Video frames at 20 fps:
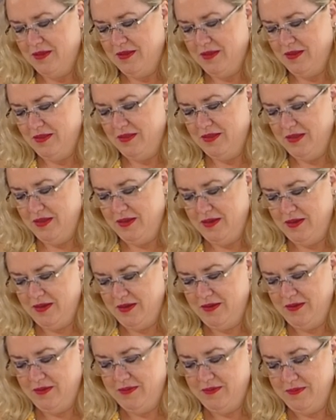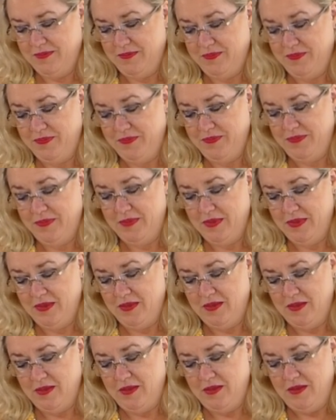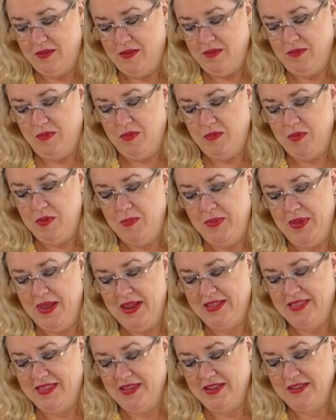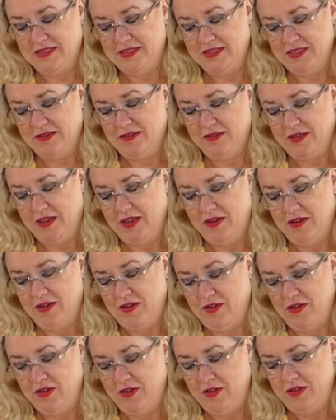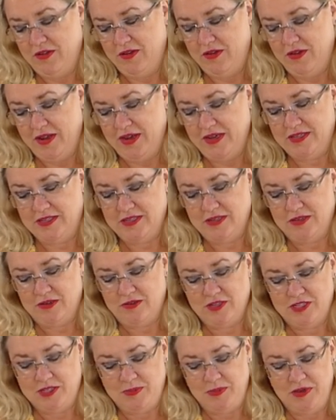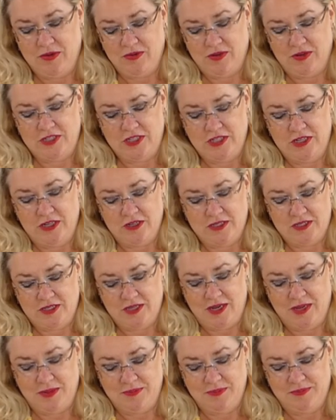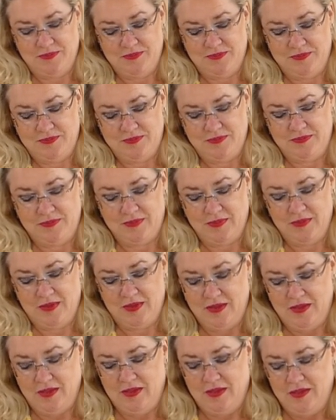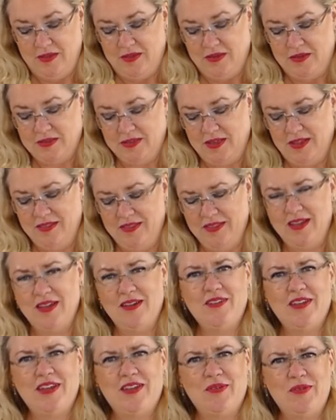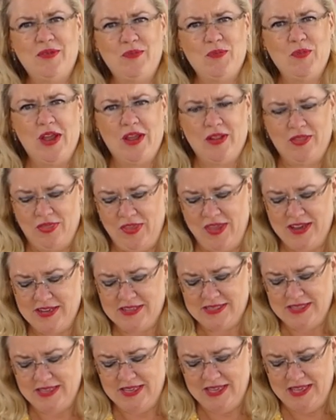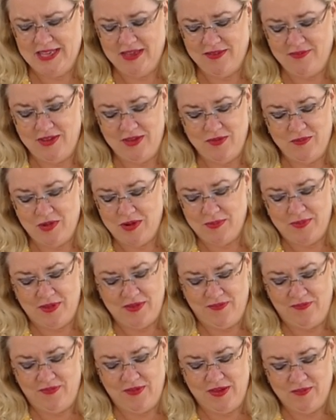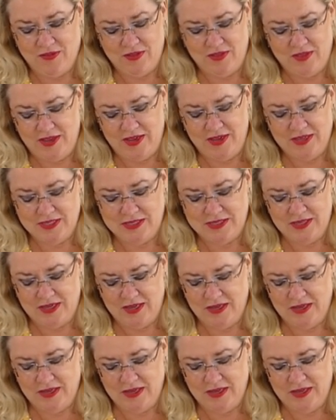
And then, when we bake this, it'll get all nice and crispy crunchy on top. Because I love, like, at Thanksgiving, one of my favorite things